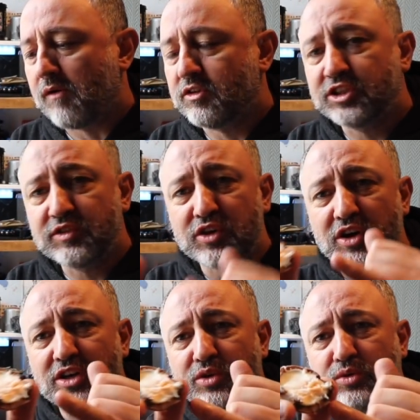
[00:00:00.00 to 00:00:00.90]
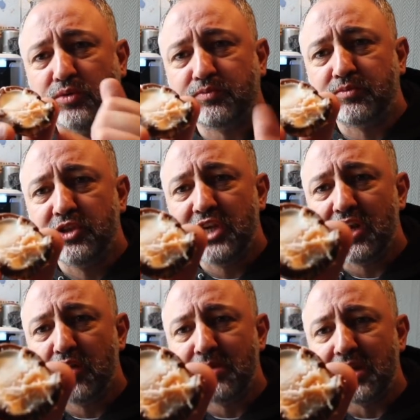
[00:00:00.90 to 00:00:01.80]
It's even got a little
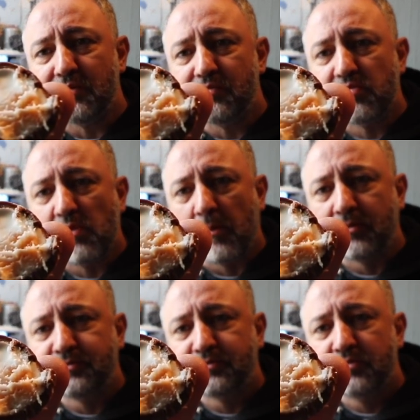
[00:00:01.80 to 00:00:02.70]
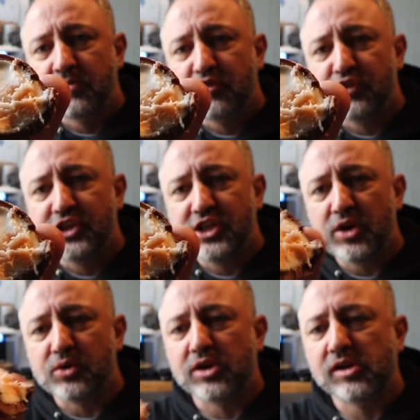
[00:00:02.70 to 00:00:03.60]
yellow bit for the
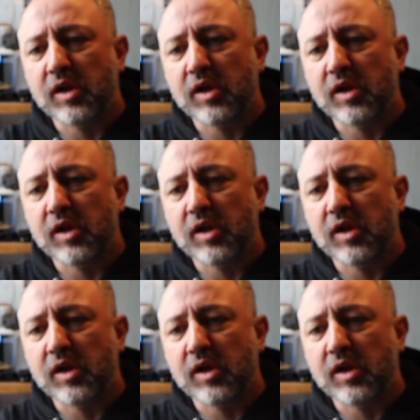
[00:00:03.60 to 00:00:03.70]
yolk.